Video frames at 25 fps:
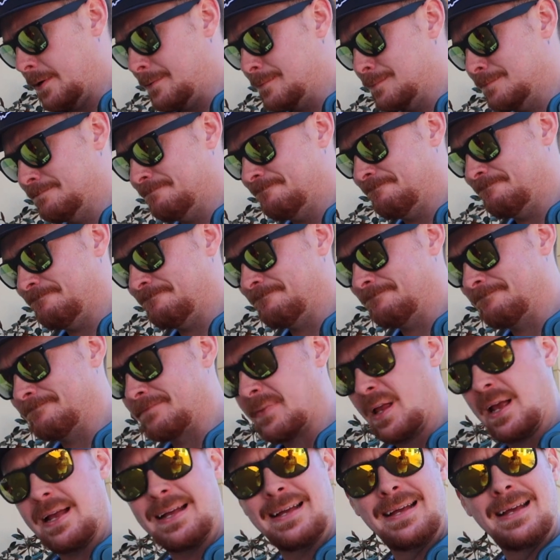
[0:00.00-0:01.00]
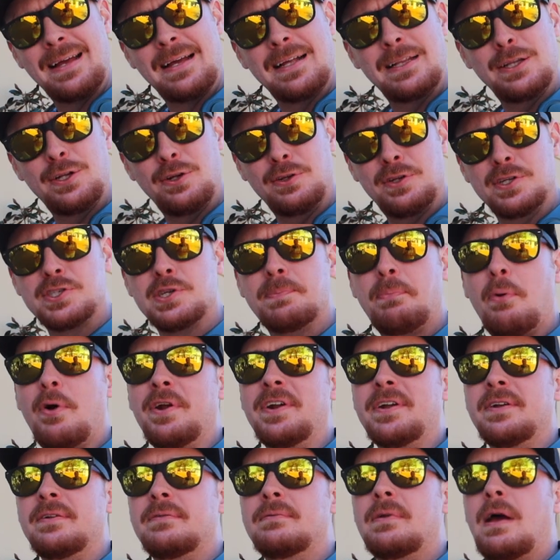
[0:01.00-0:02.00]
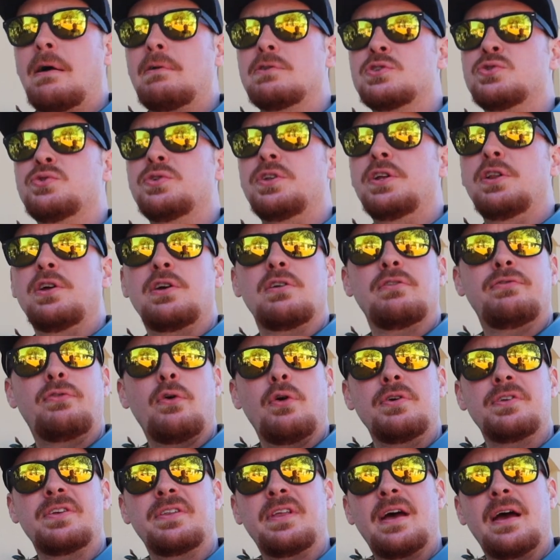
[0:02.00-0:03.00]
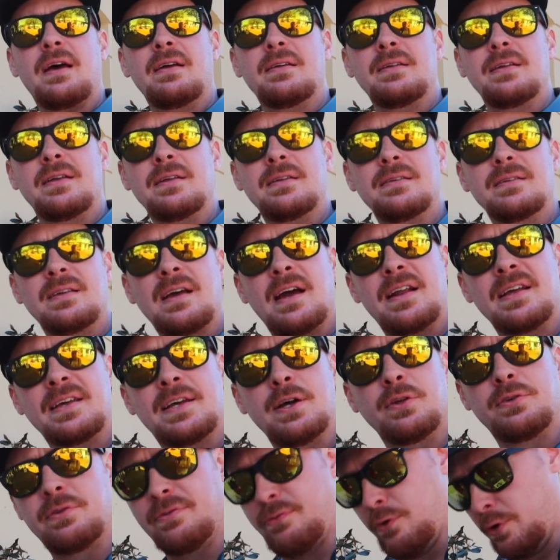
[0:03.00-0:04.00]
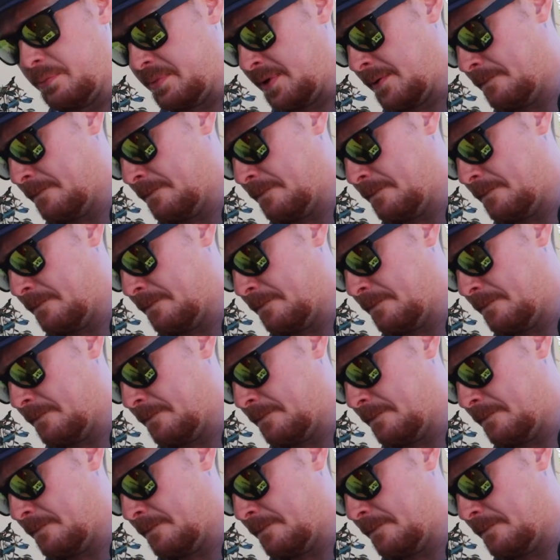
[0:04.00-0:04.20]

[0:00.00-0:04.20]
a little disappointed. I was really looking forward to that, and it kind of killed it for me.